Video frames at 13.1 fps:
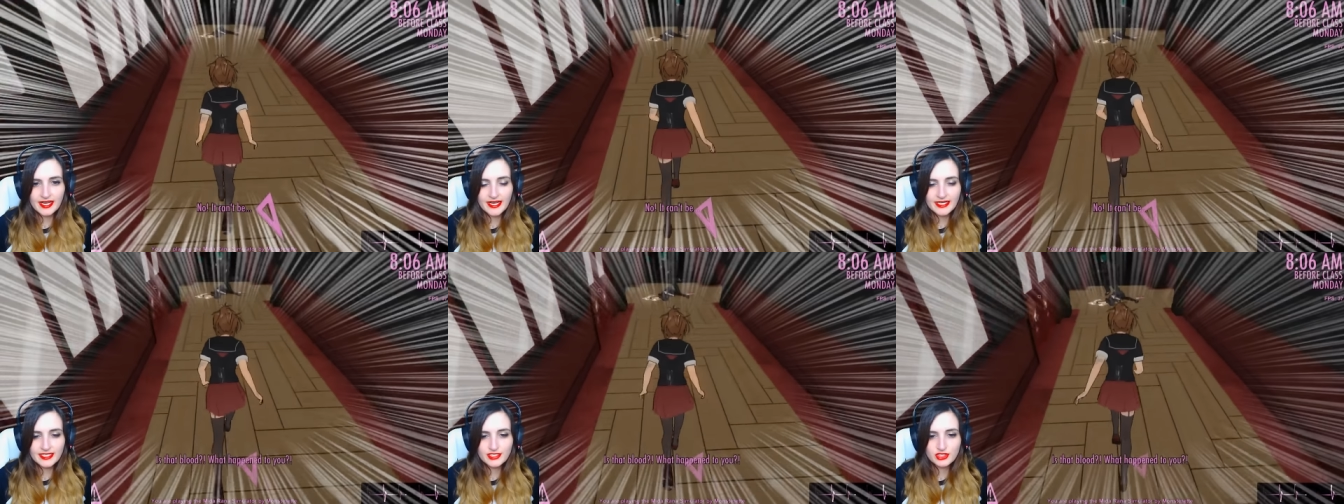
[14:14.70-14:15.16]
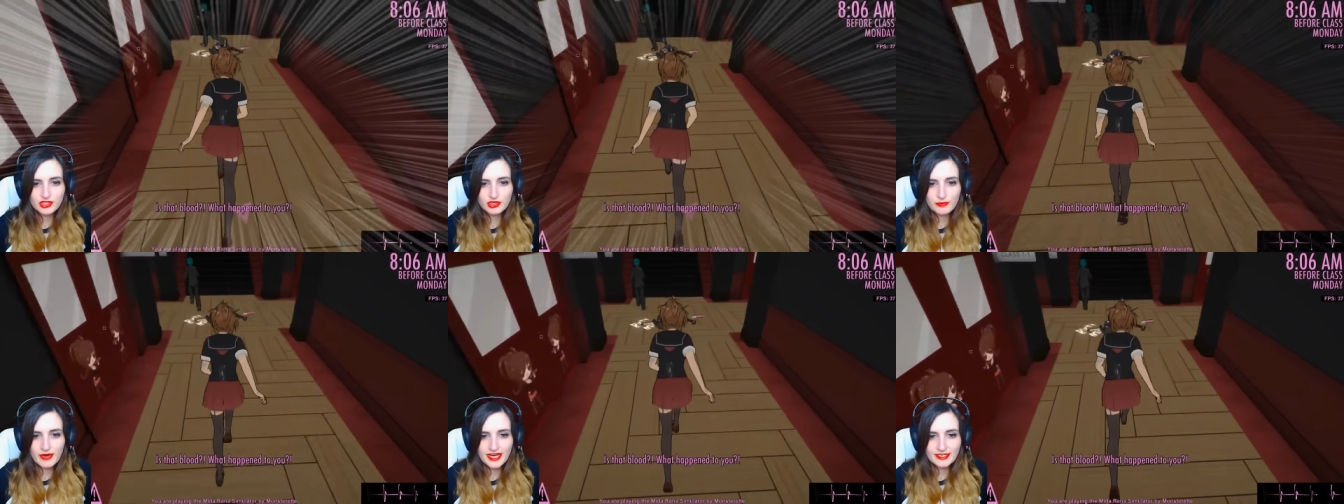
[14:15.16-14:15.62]
I need to do
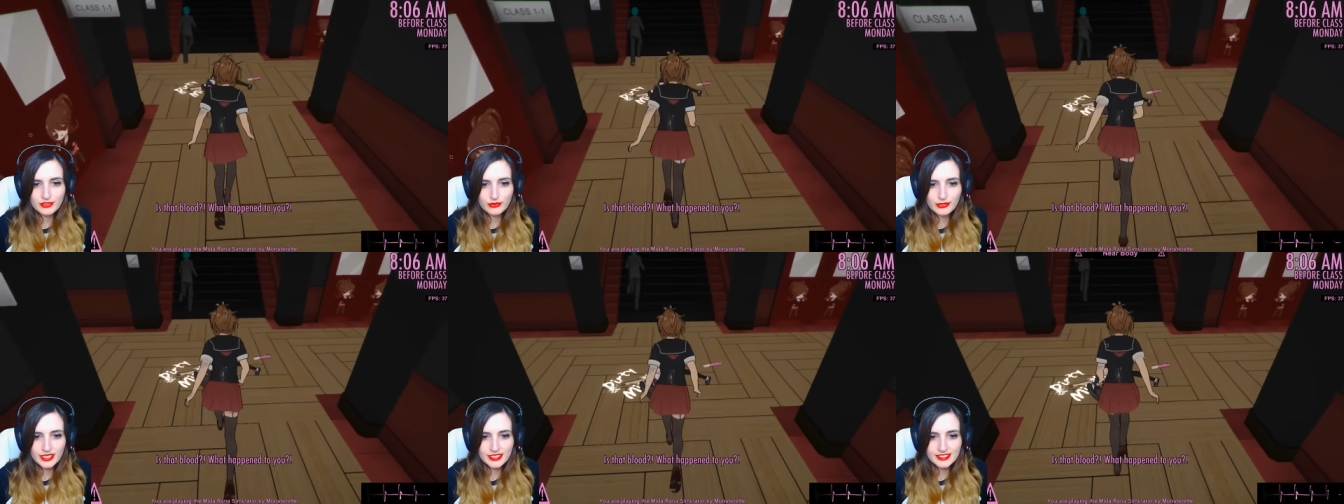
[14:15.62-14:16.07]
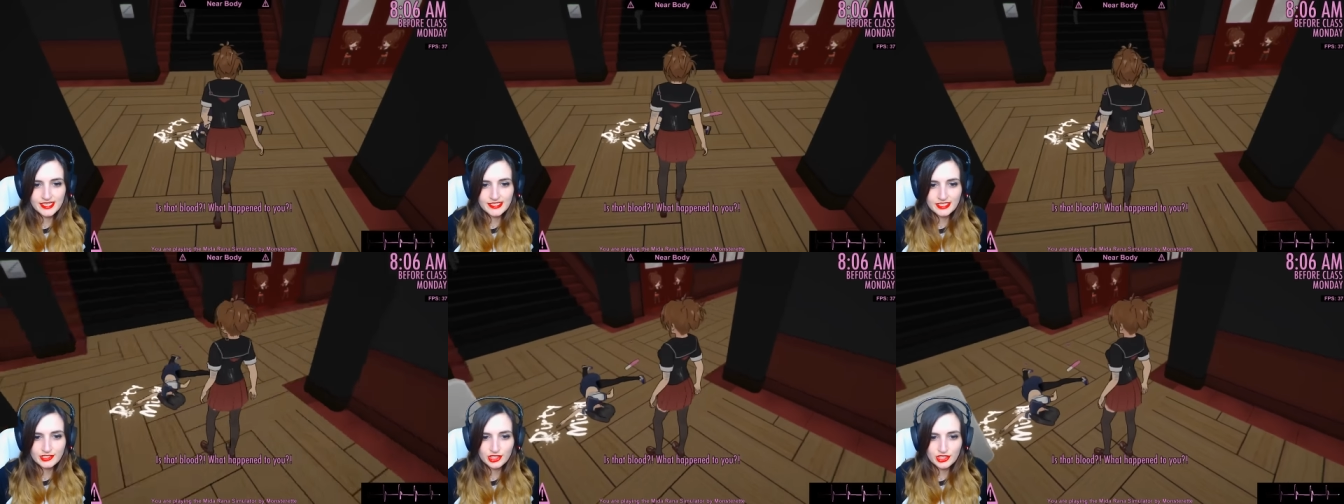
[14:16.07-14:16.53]
my duties as
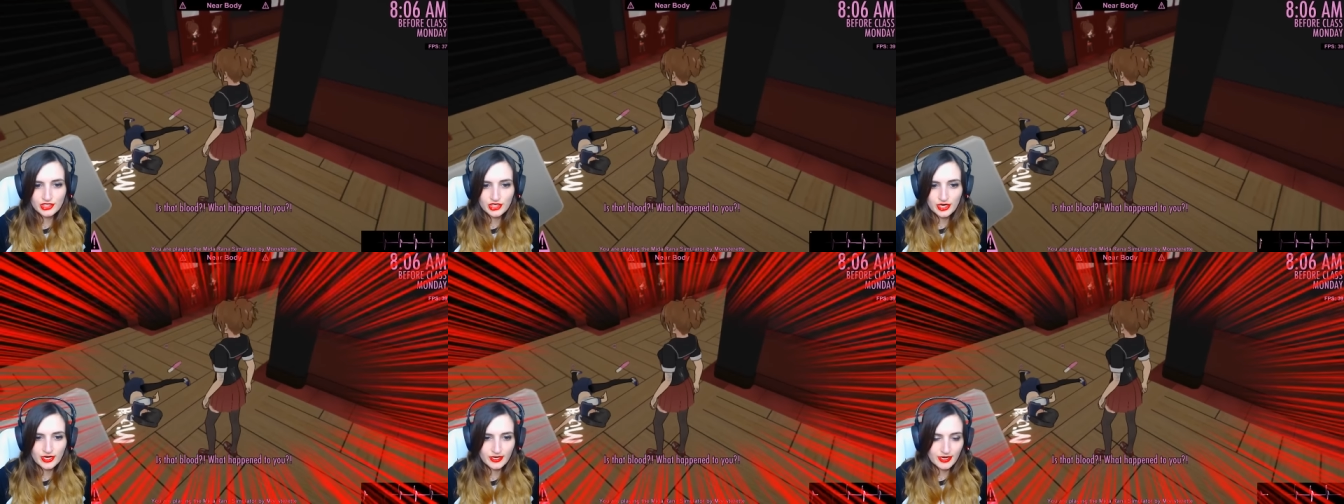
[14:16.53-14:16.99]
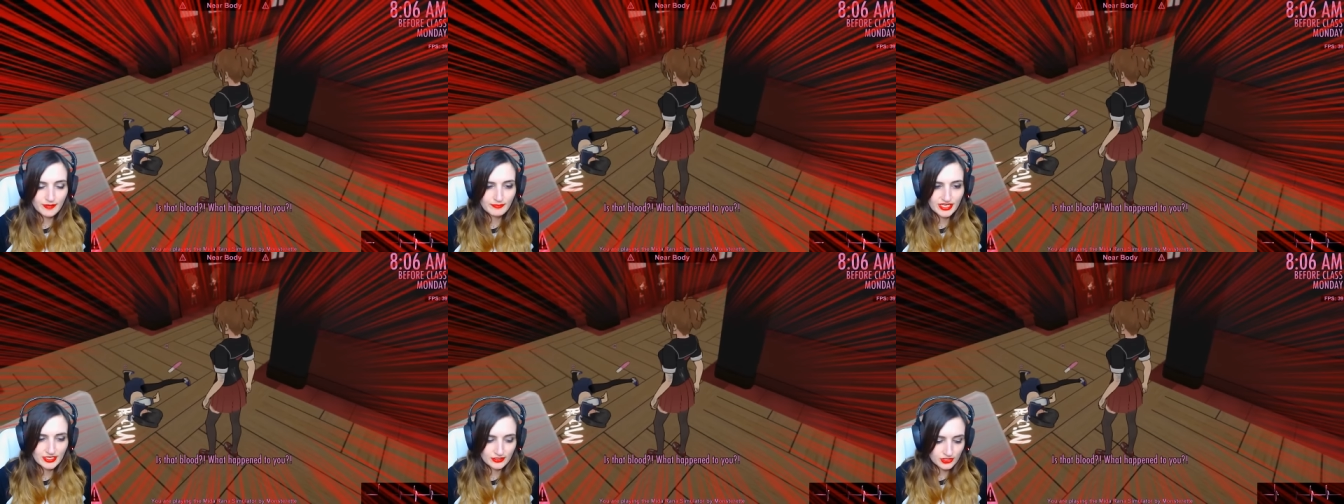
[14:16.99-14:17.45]
a teacher and be
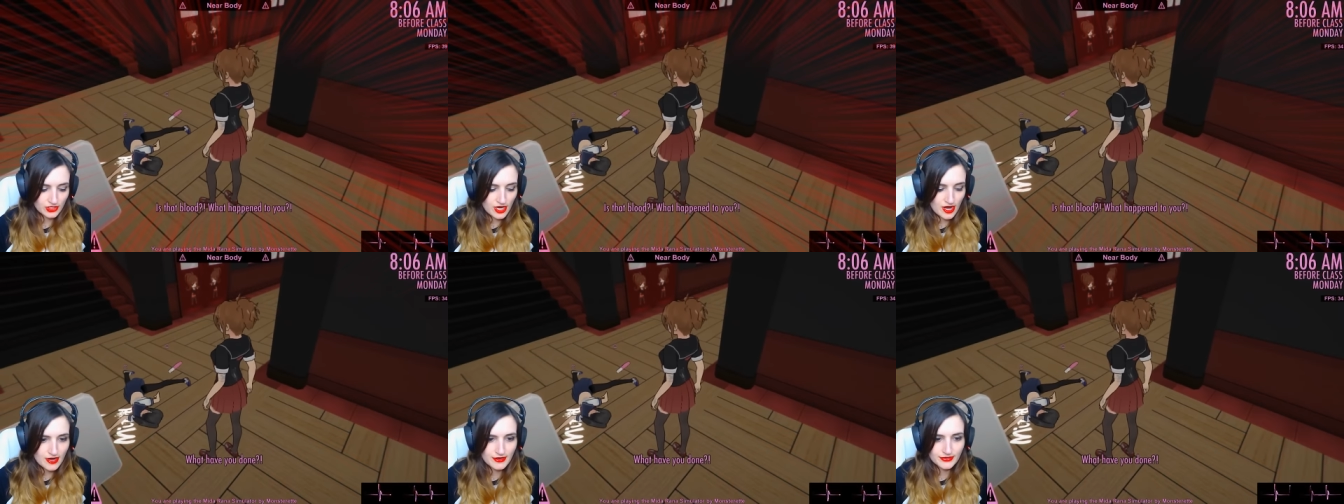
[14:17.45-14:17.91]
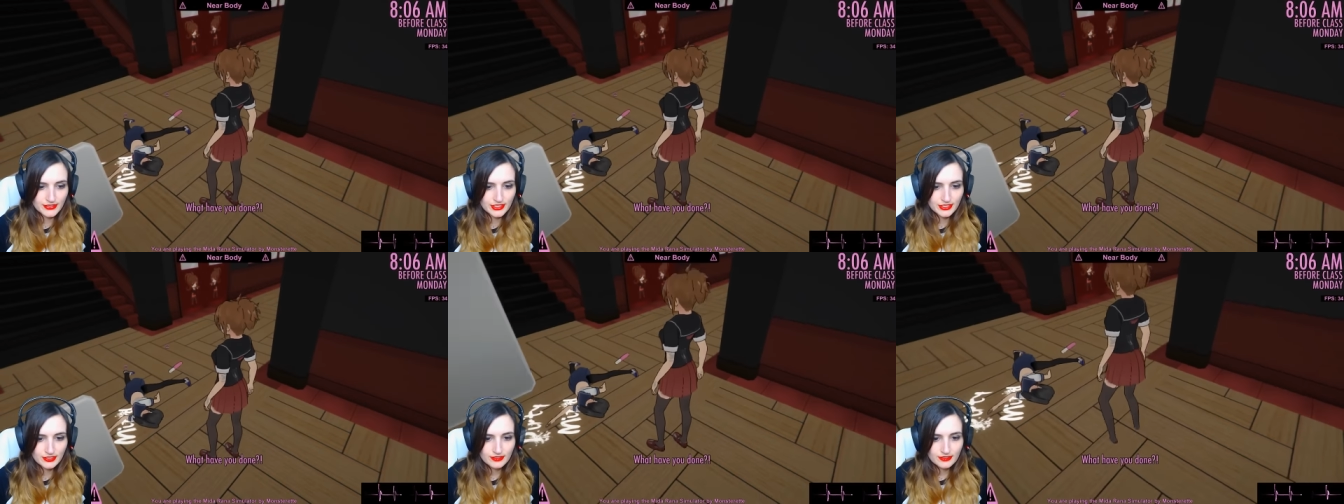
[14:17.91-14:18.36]
concerned! What
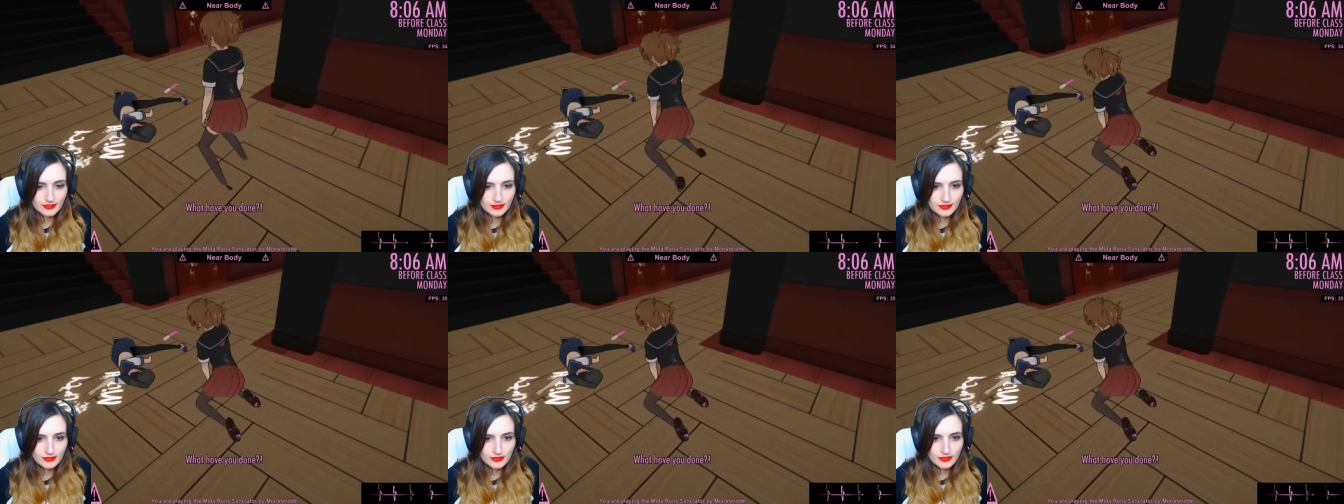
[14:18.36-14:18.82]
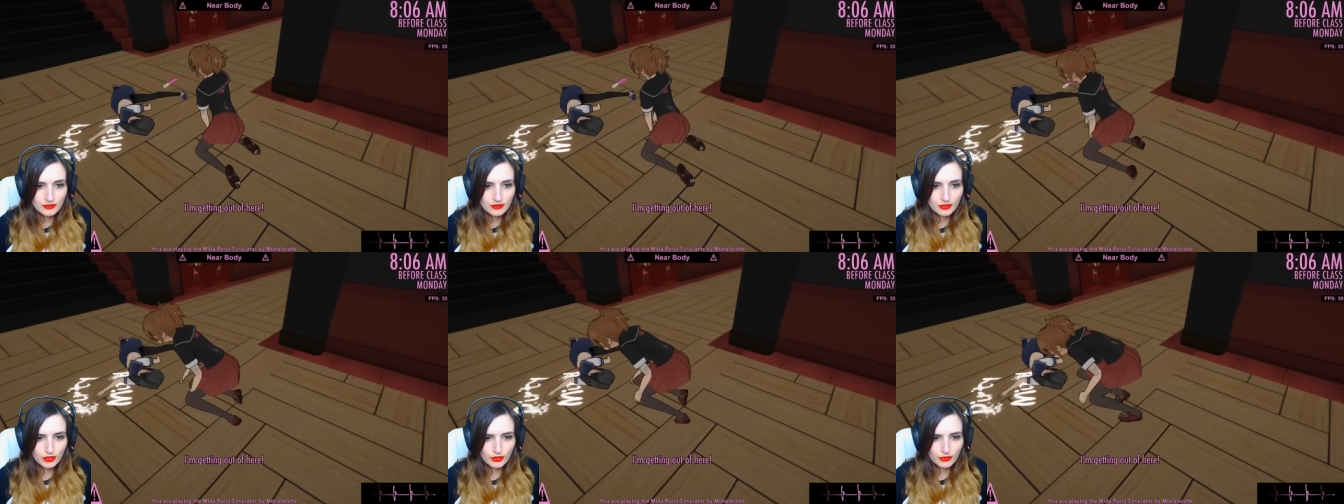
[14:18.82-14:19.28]
have you done?